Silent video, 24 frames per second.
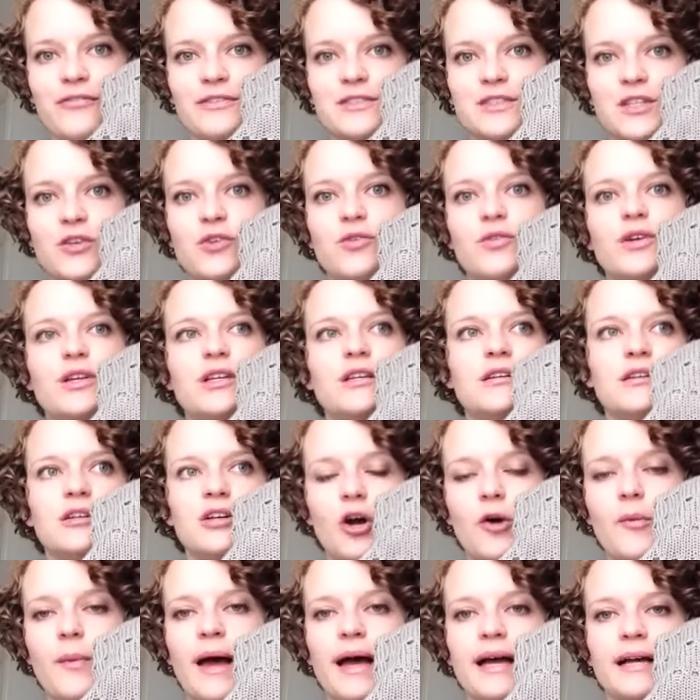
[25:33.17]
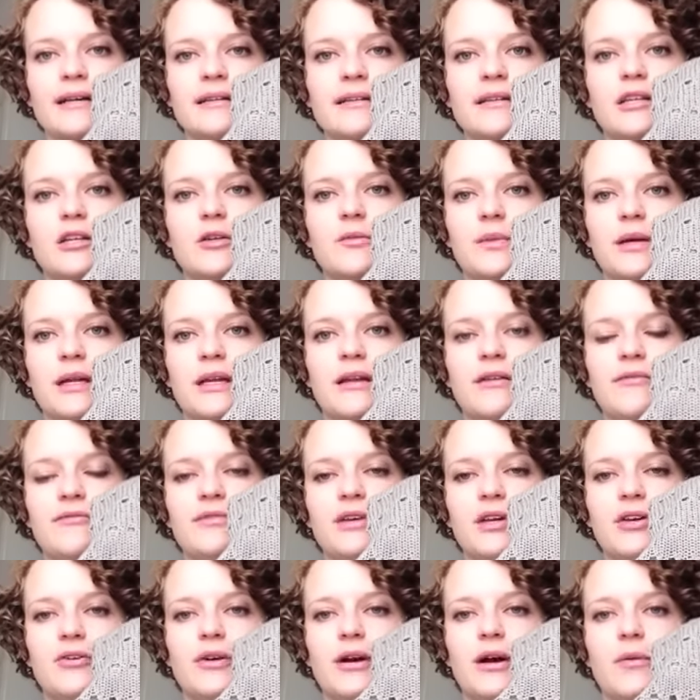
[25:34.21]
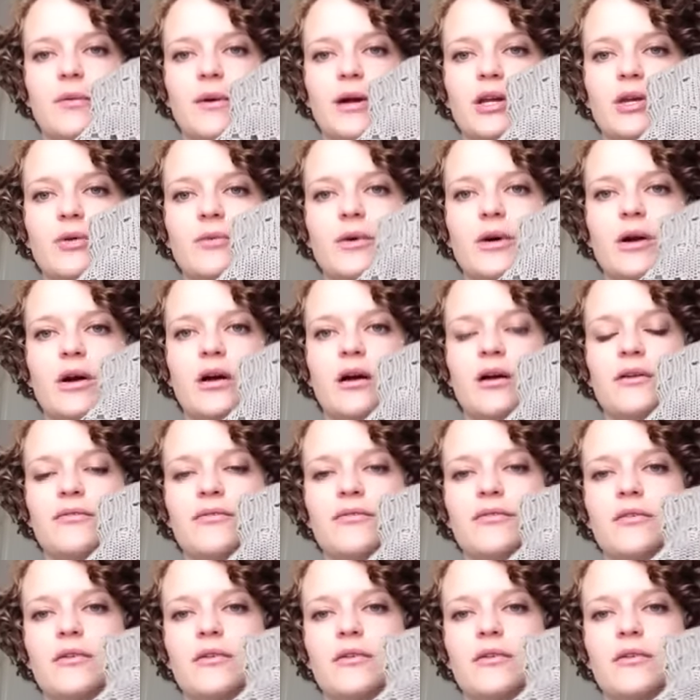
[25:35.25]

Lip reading: So you could go back a little bit and figure out where you were off.